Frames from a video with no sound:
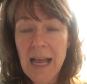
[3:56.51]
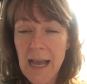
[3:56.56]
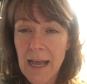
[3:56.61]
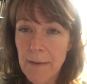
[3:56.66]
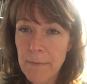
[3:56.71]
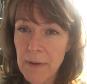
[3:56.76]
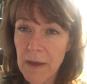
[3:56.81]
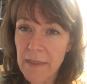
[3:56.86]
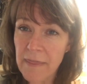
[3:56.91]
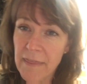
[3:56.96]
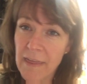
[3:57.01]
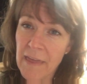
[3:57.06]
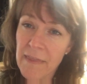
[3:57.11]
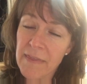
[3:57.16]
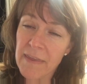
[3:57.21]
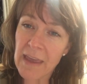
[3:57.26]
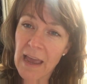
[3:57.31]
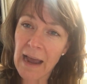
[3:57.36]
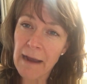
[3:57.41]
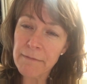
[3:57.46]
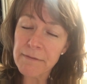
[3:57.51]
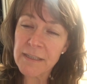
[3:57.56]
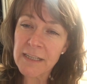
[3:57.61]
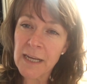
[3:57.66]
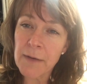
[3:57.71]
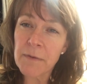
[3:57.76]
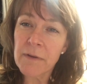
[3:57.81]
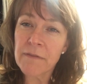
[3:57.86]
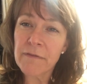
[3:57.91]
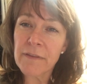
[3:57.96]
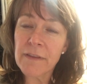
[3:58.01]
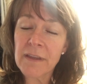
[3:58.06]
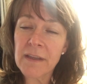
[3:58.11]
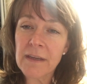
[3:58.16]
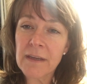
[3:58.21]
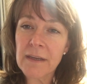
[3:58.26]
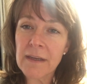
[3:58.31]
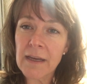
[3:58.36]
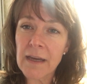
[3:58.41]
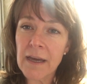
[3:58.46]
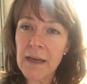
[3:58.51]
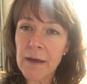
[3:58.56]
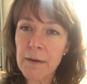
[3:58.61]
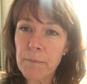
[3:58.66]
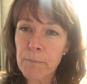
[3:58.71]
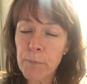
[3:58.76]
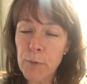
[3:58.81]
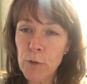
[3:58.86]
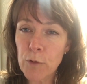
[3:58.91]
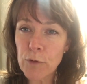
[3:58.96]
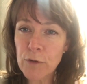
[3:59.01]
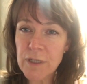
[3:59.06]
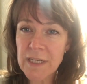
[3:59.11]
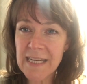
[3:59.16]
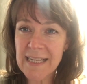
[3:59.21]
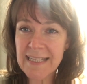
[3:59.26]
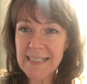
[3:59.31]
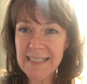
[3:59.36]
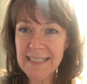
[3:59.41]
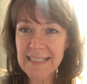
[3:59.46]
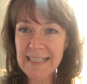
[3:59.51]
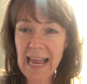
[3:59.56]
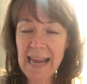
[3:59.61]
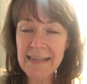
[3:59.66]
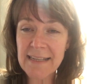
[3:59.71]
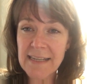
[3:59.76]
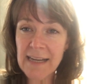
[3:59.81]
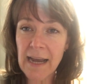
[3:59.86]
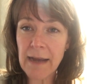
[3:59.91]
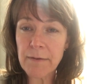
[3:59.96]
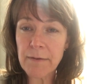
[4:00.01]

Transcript: And then the outcome of the board is sent